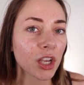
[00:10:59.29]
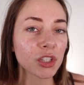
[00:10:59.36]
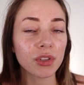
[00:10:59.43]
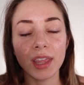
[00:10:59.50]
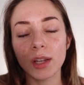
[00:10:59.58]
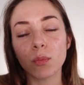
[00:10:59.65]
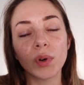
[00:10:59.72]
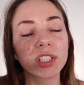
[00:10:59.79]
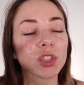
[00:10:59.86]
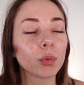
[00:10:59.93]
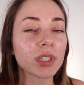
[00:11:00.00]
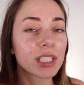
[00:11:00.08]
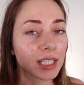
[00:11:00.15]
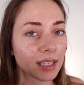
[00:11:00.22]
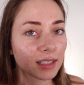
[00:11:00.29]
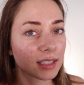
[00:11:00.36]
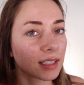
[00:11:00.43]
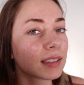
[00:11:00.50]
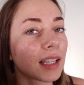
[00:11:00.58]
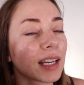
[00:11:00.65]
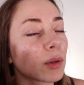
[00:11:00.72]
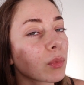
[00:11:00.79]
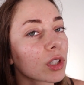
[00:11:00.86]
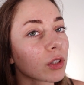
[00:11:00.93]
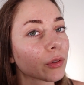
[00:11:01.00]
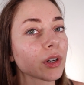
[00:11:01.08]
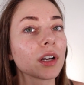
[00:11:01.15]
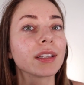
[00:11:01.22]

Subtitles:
So then when you would tint it, then it would look